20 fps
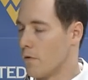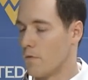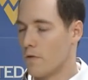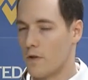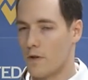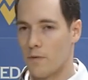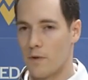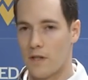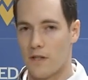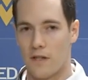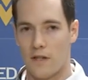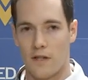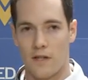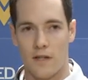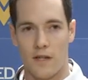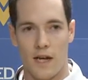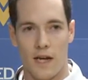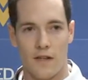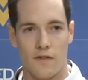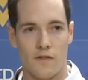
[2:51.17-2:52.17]
hopefully we
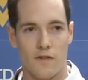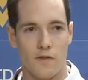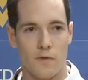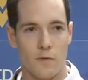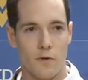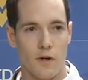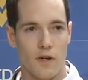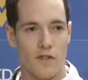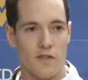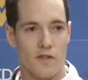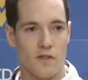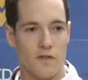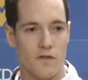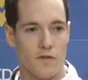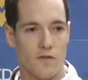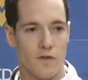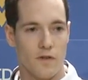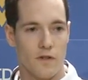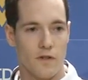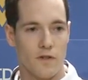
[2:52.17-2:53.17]
can answer some
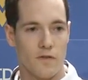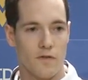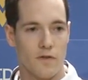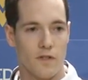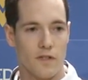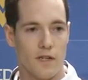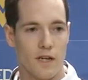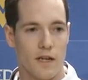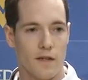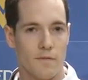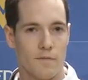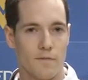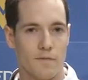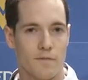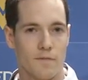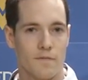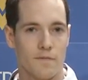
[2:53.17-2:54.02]
questions for today.